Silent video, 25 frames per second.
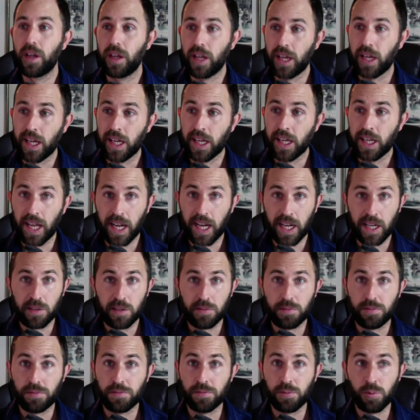and
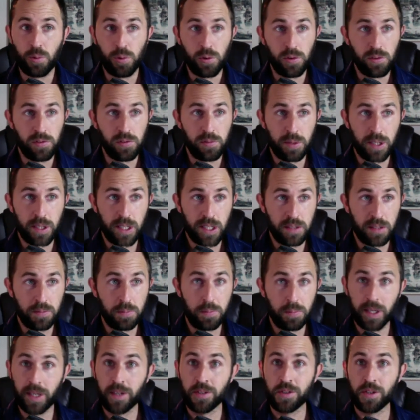have four of my
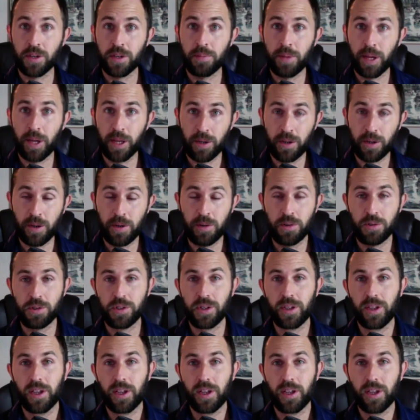biggest competitors,